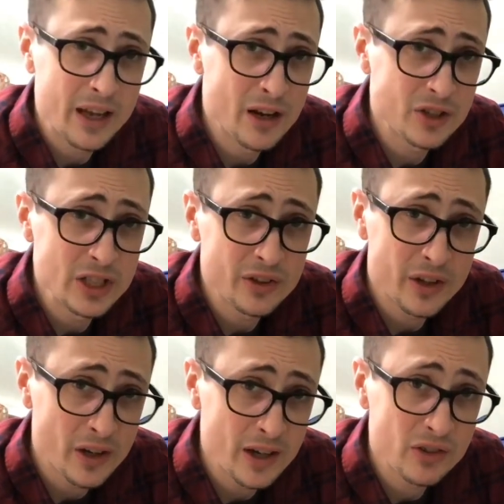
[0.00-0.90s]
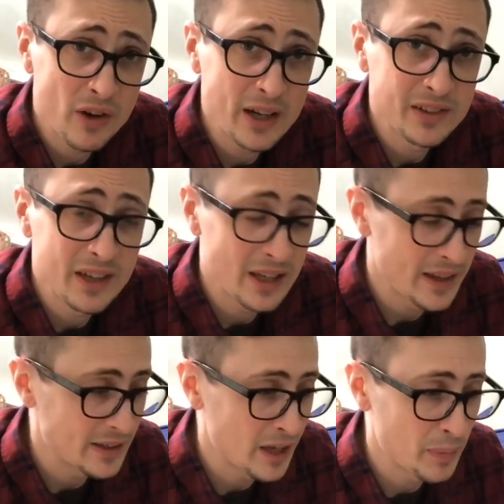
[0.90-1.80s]
care sheets on the internet try to say
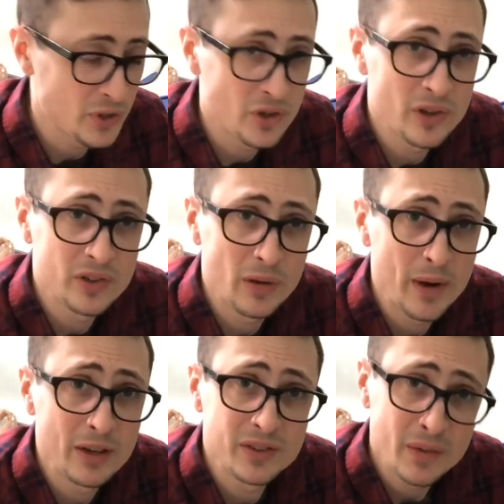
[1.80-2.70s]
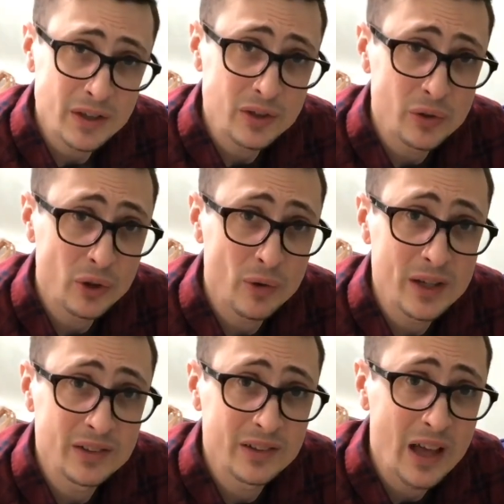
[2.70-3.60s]
that temperatures around 72
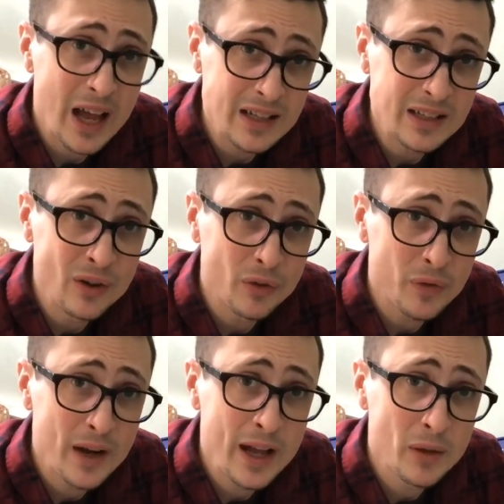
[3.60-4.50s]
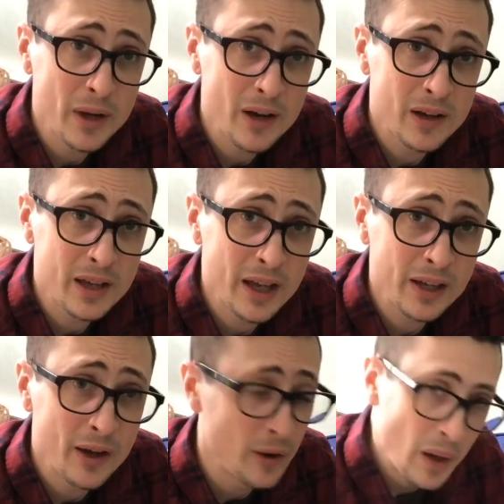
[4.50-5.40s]
degrees is ideal for a Halmahera
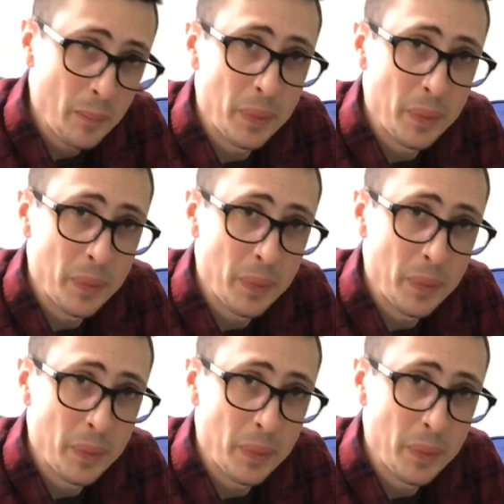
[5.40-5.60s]
gecko,